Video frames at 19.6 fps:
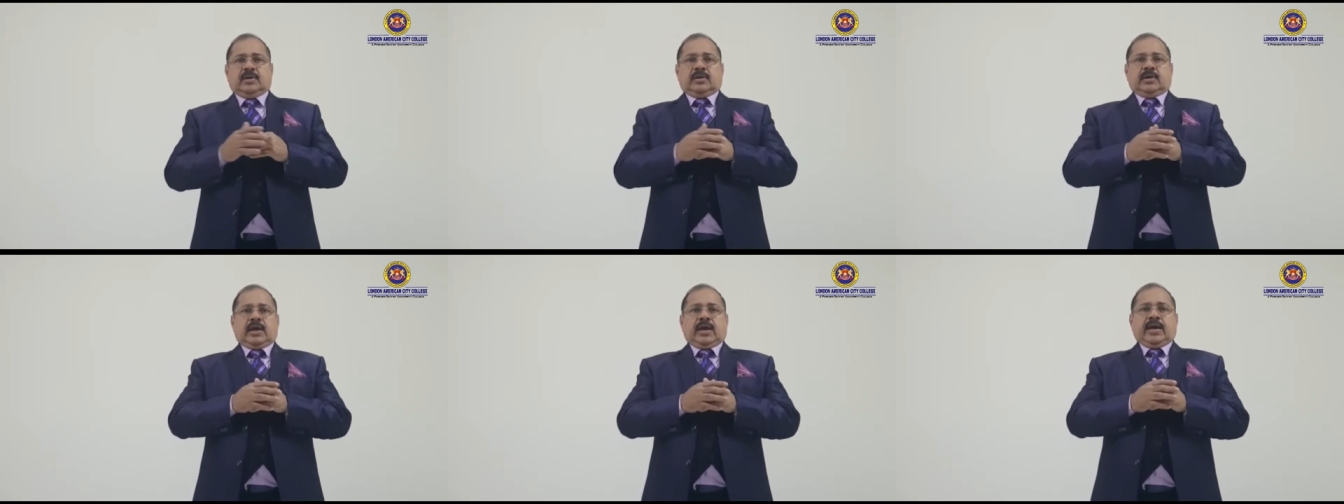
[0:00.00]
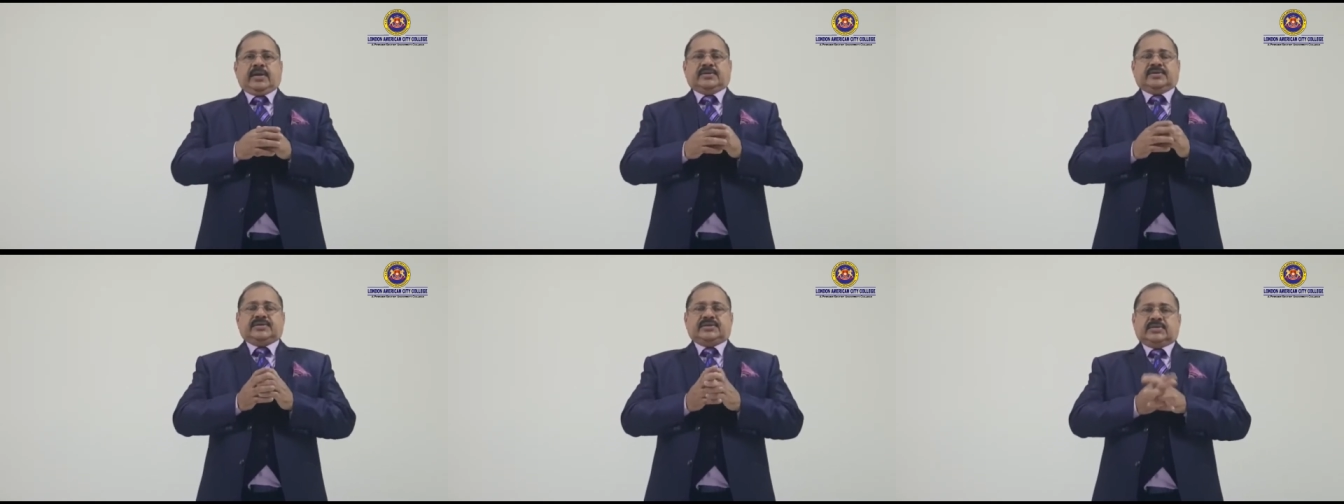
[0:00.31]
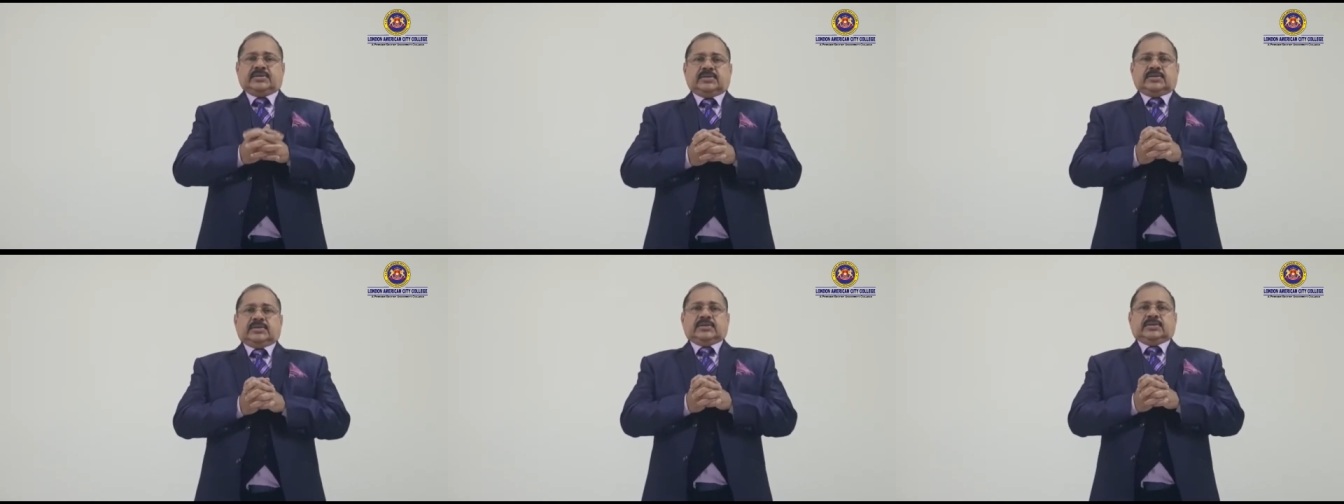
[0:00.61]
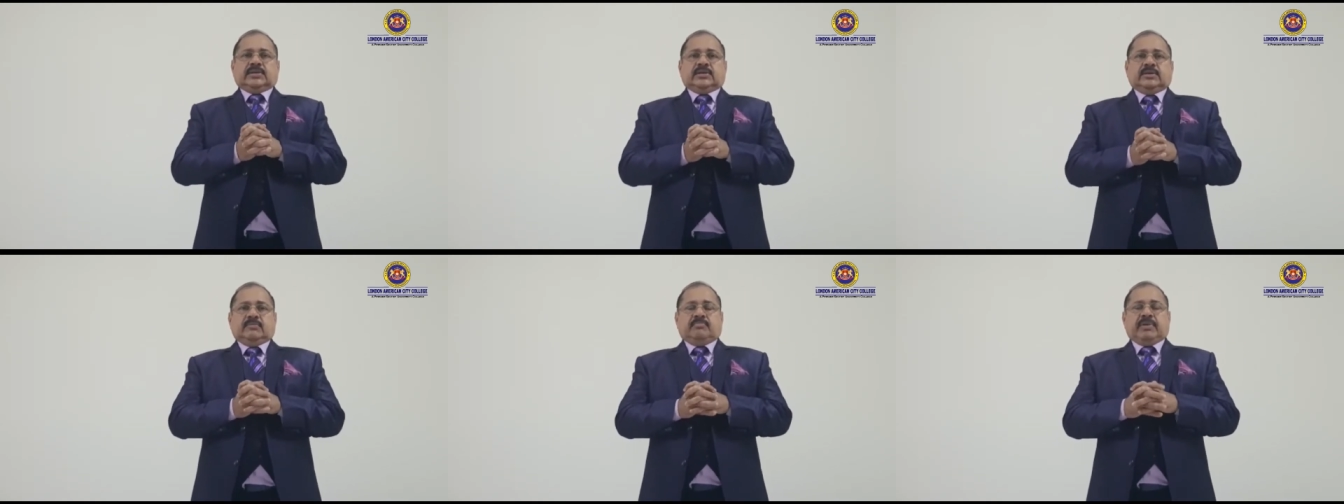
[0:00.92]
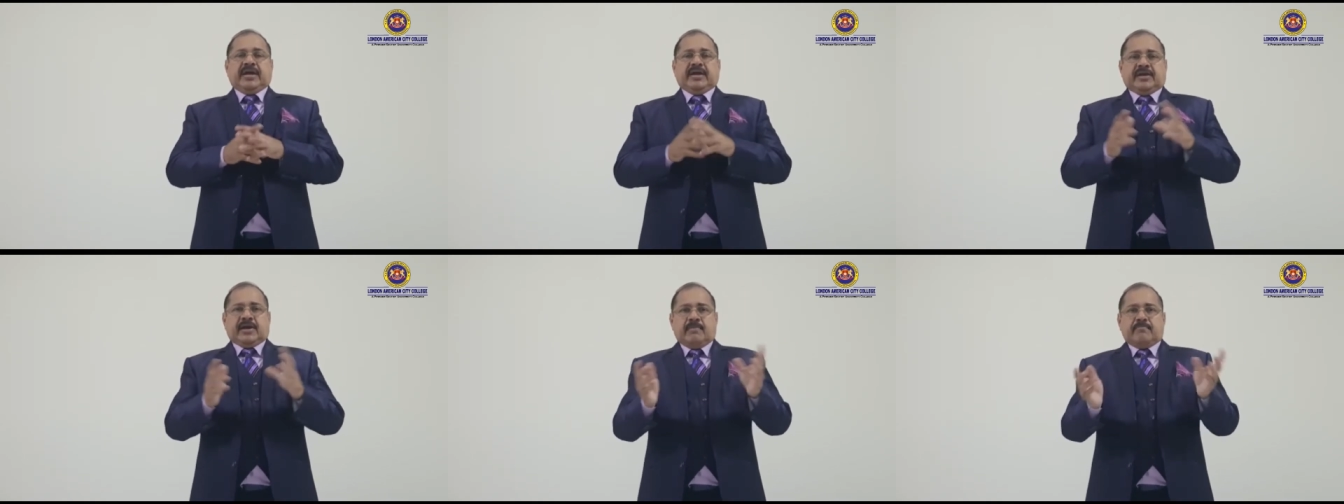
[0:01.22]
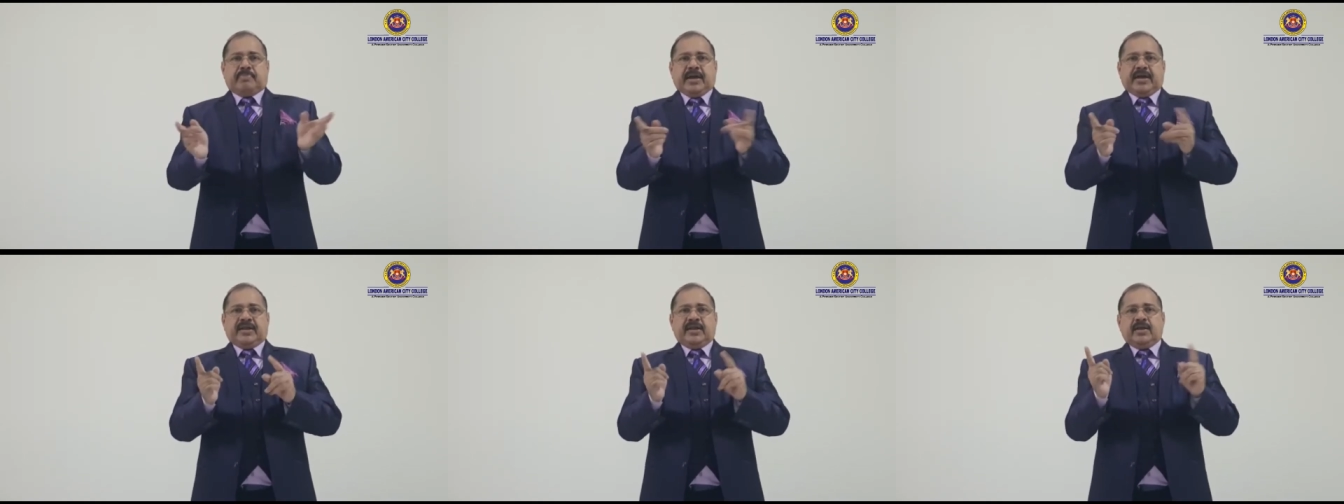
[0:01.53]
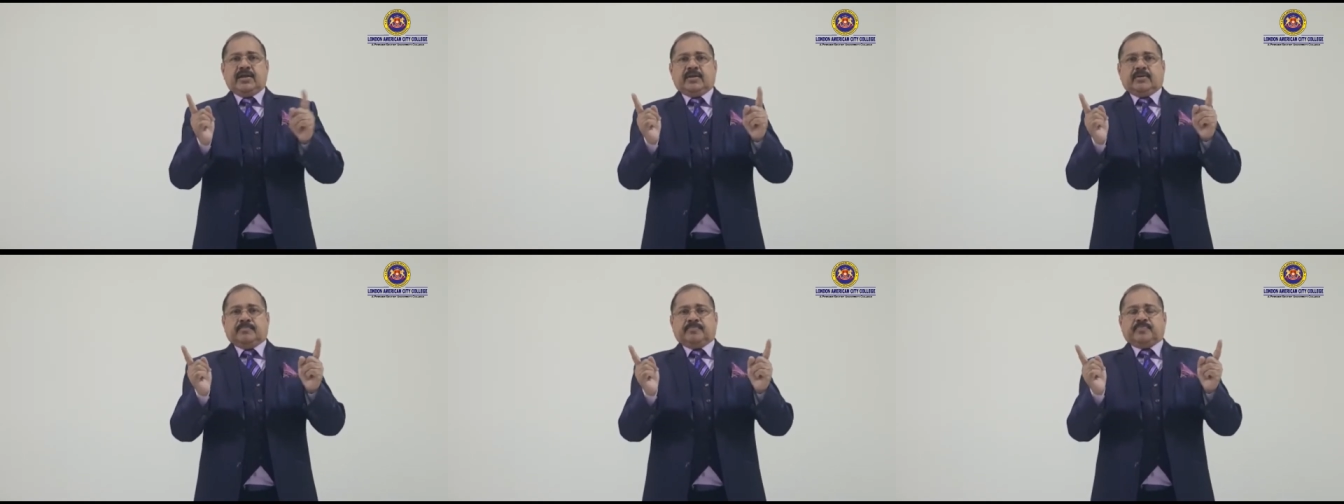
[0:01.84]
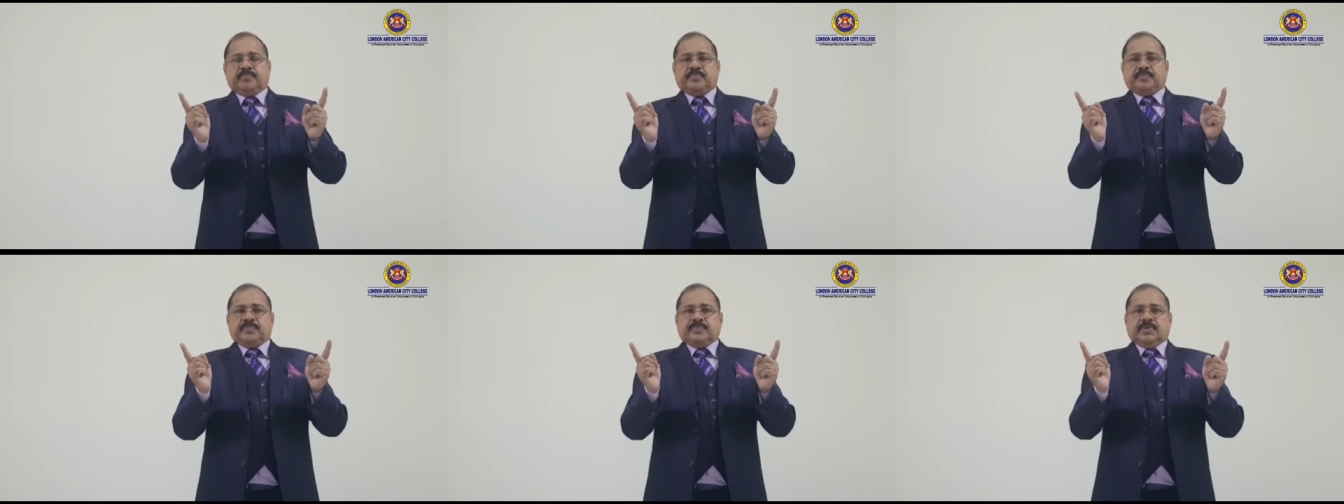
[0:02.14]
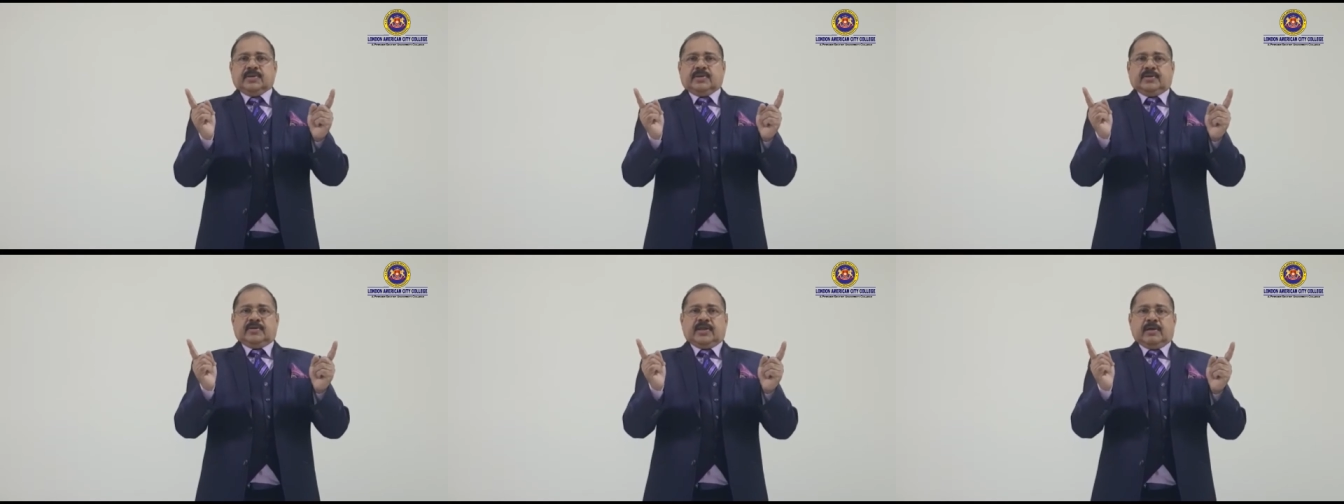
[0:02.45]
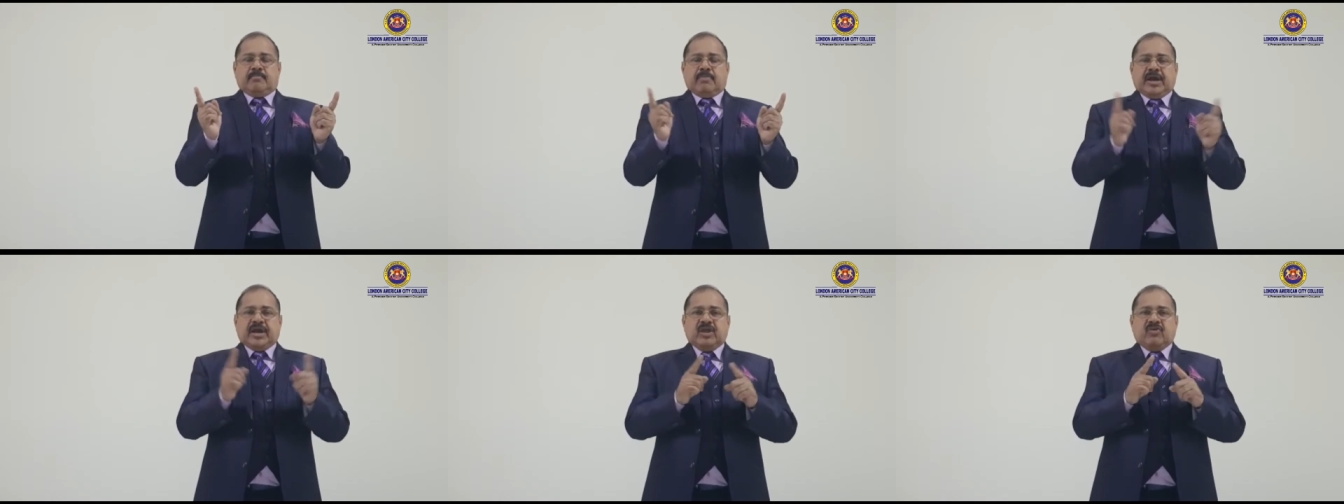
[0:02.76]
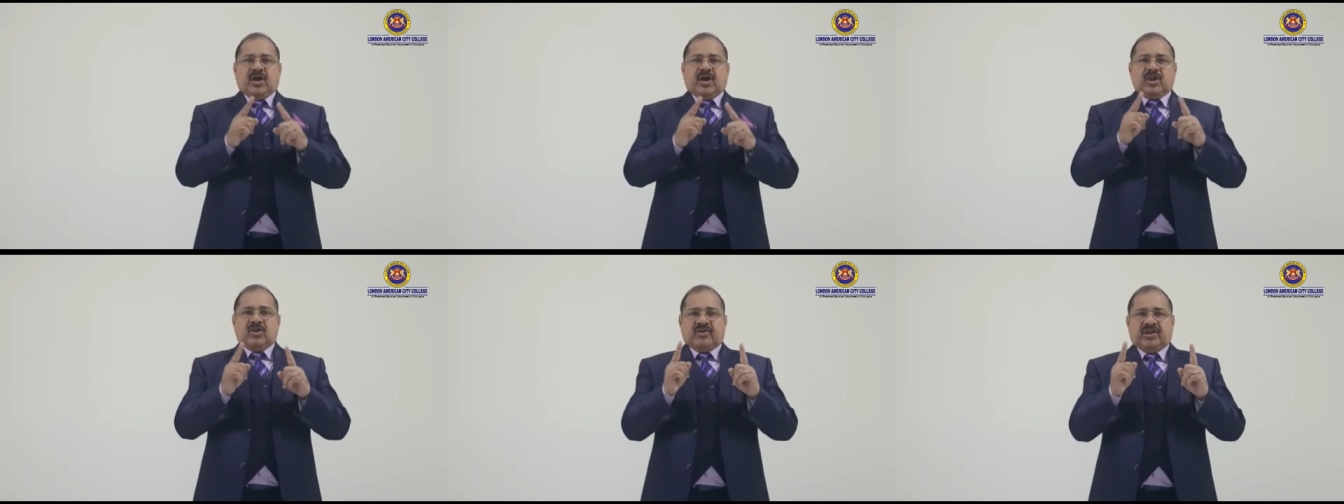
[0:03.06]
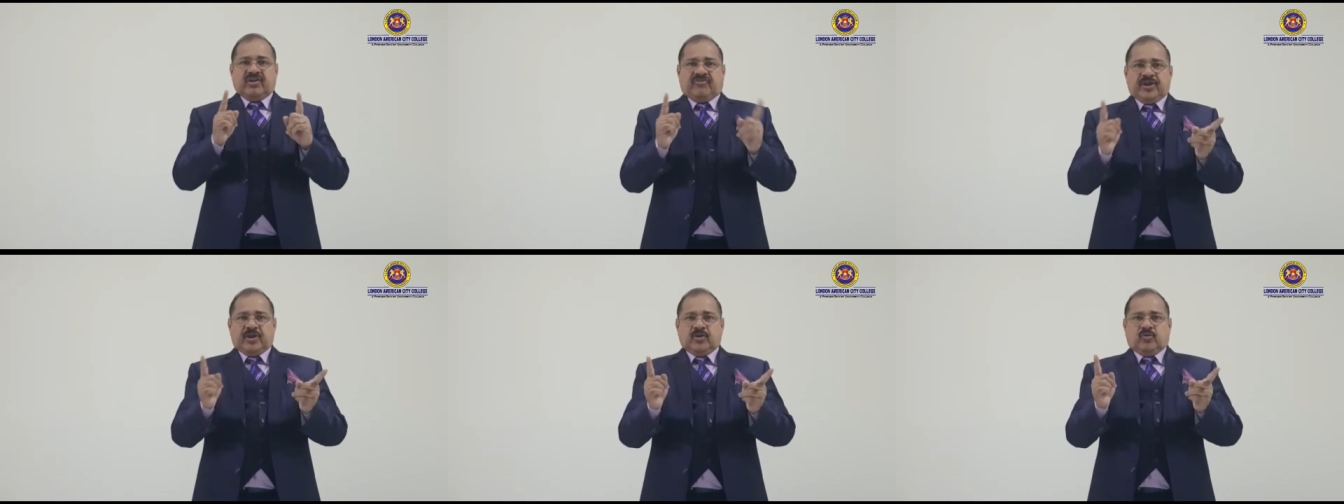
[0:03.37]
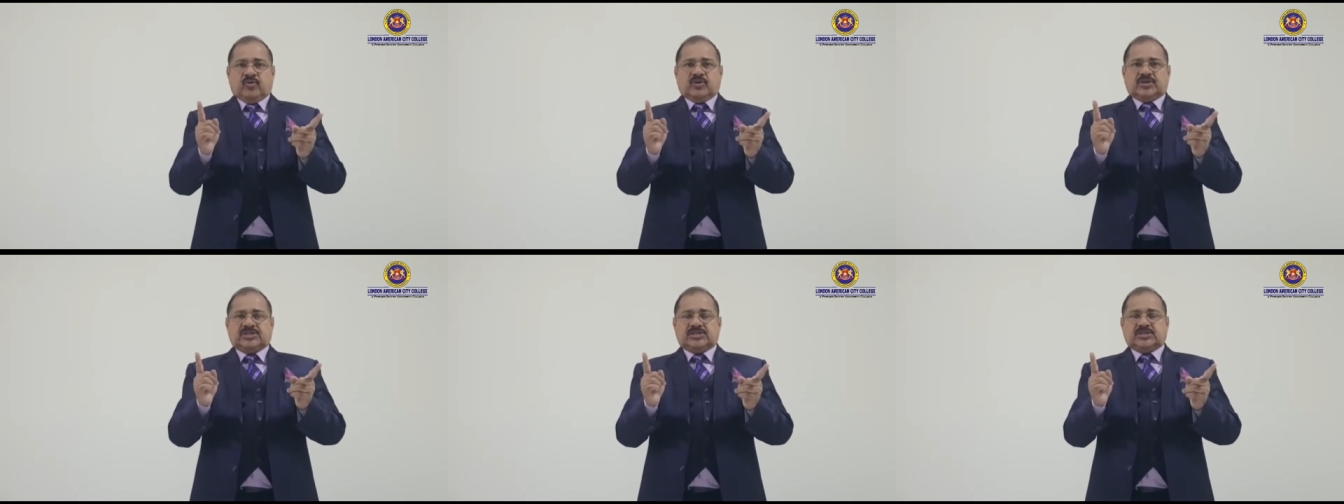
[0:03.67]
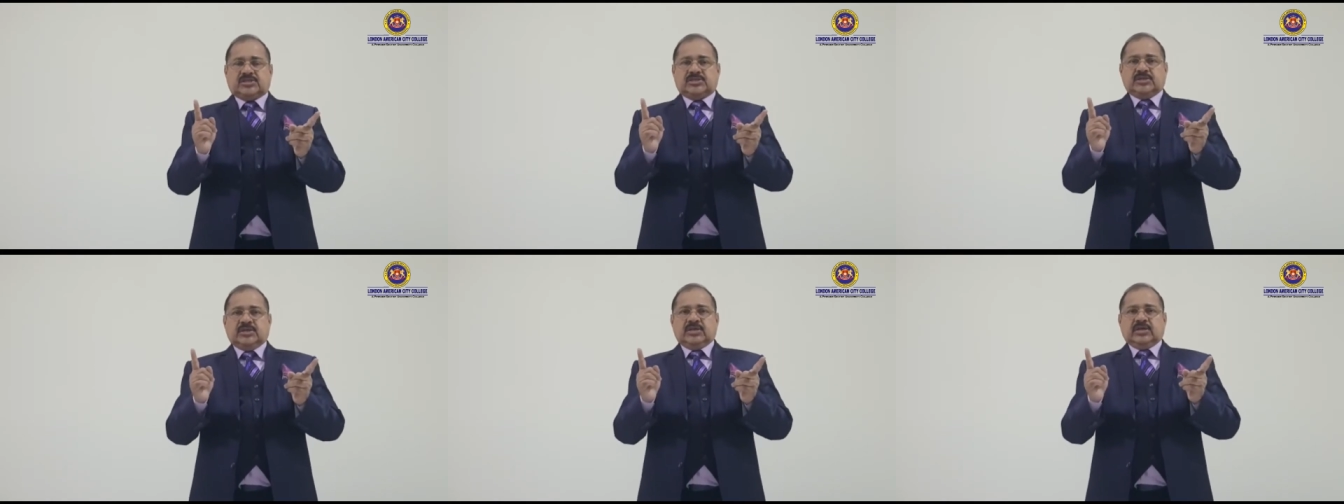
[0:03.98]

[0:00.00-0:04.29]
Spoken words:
and by comparing the money value of different goods,